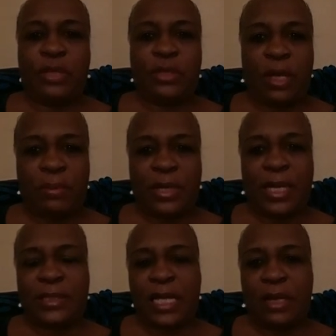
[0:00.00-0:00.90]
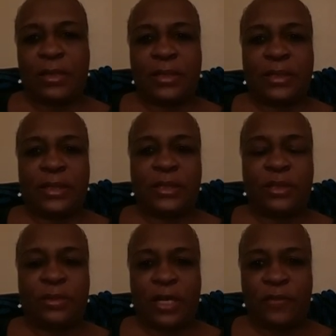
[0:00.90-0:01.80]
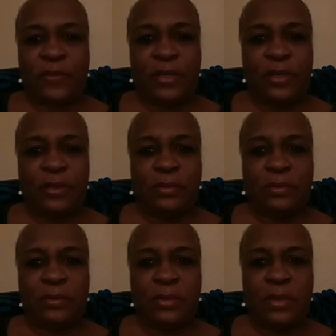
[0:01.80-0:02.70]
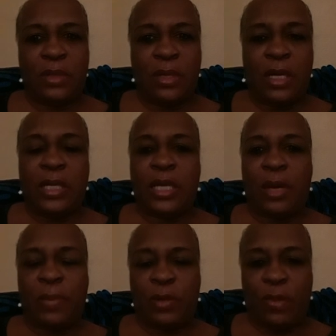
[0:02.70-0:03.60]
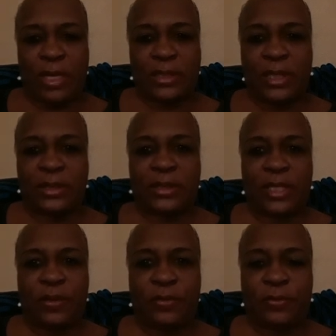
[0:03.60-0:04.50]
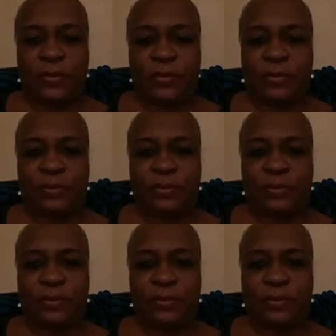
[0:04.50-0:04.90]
So I'm glad y'all listening to what I feel. Y'all better watch yourself.